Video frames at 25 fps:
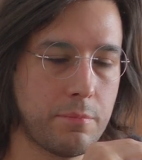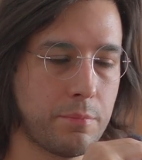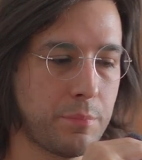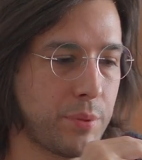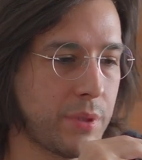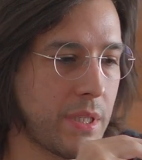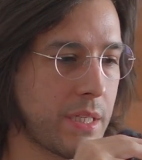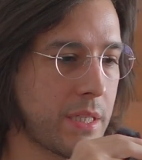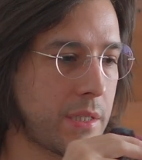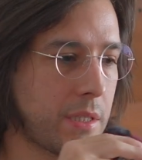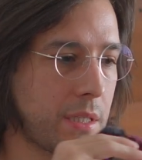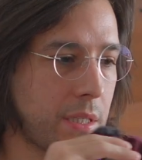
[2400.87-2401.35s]

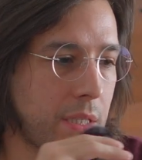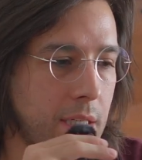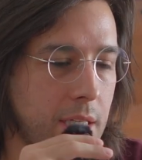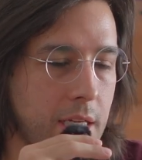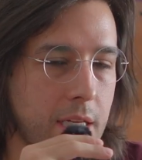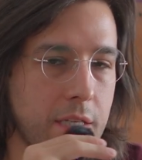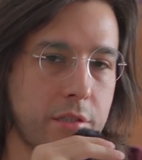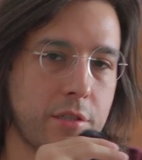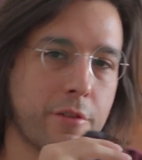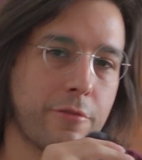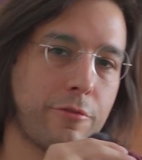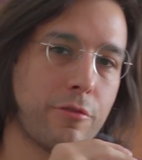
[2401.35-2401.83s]
placing it
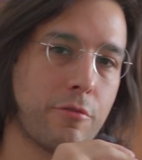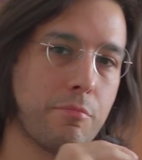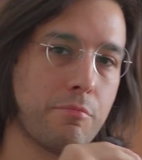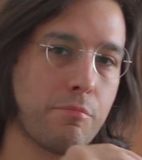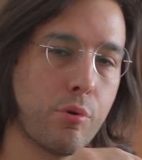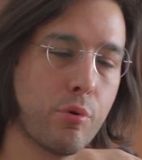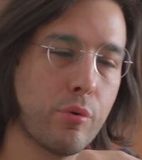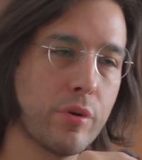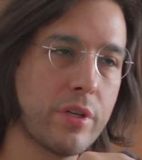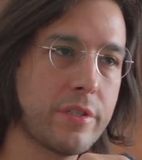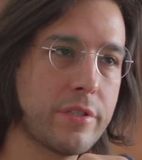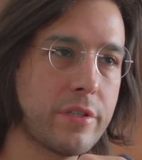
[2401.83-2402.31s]
at different
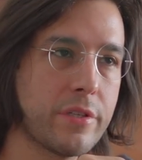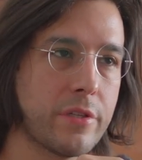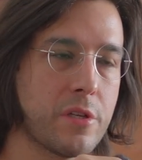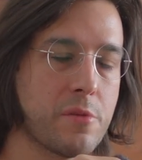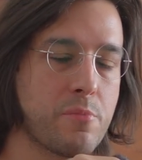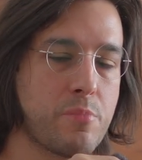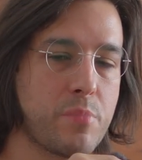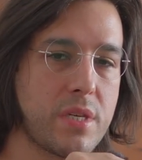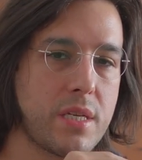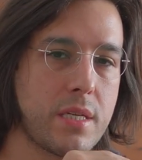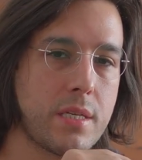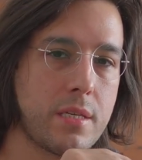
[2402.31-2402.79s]
points in the
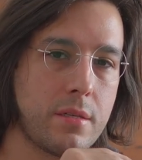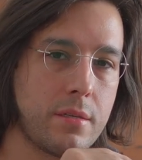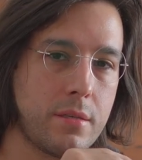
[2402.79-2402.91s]
beat.